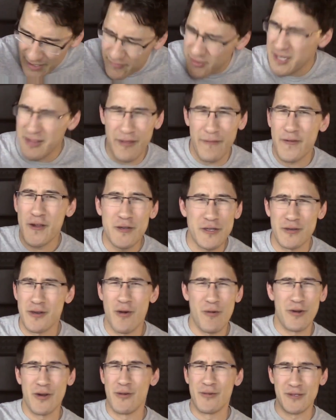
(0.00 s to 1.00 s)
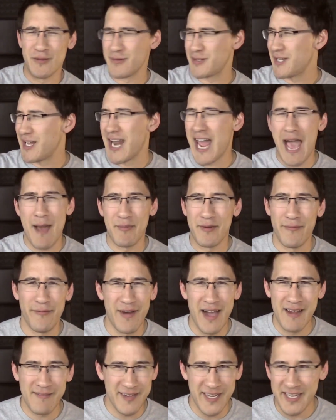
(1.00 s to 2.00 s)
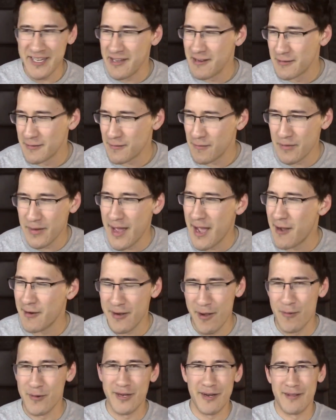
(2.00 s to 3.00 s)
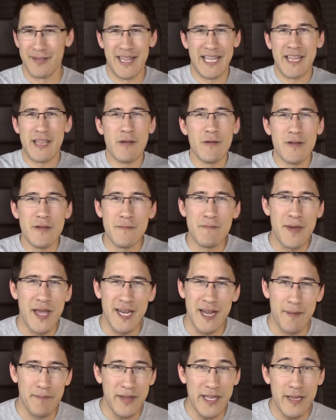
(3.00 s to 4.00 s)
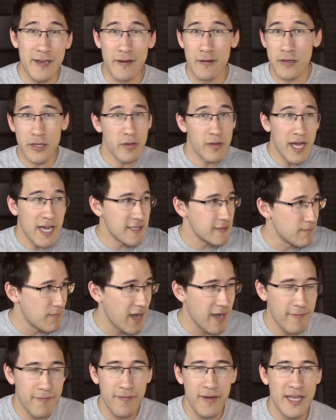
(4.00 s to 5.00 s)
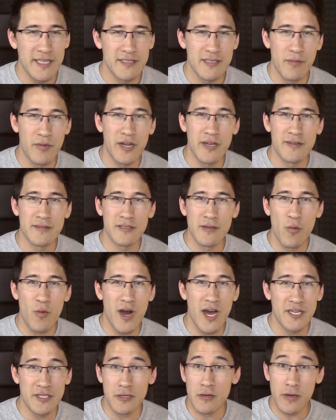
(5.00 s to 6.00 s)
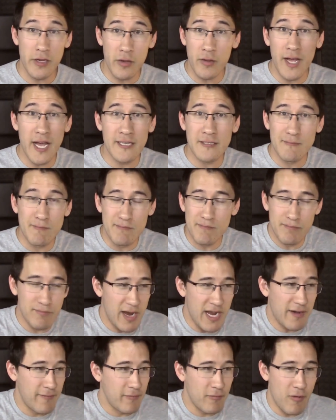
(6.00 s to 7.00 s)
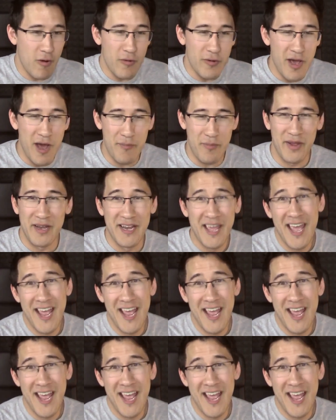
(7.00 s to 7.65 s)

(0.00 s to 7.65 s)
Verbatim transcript: even in the future, no one knows what's going to happen five, ten years from now. No one, like YouTube may not be here. You guys might find someone else to watch or you guys might have grown up and